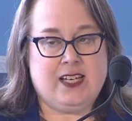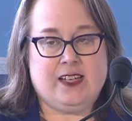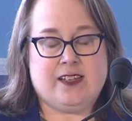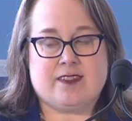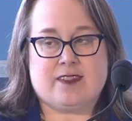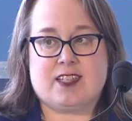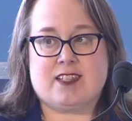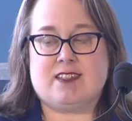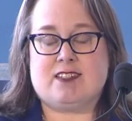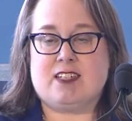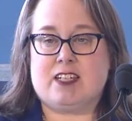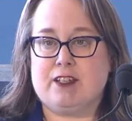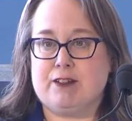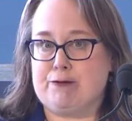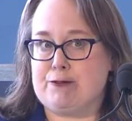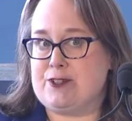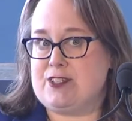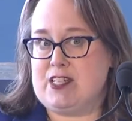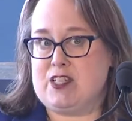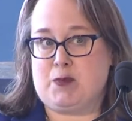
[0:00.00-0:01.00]
The City of
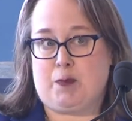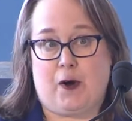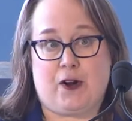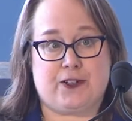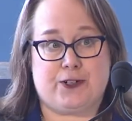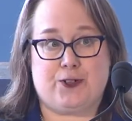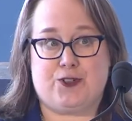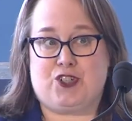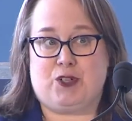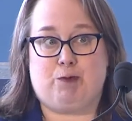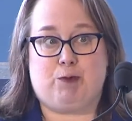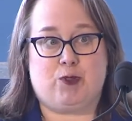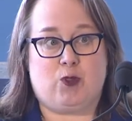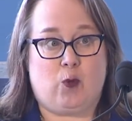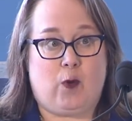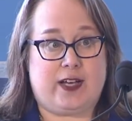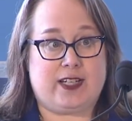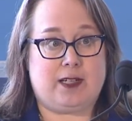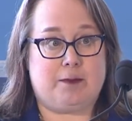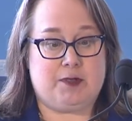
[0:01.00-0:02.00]
Racine's partnership with the
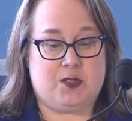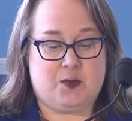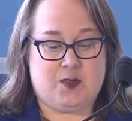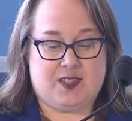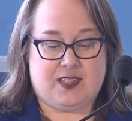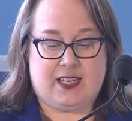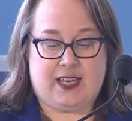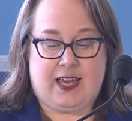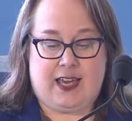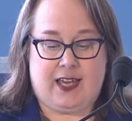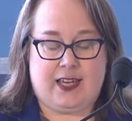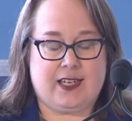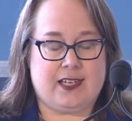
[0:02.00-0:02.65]
YWCA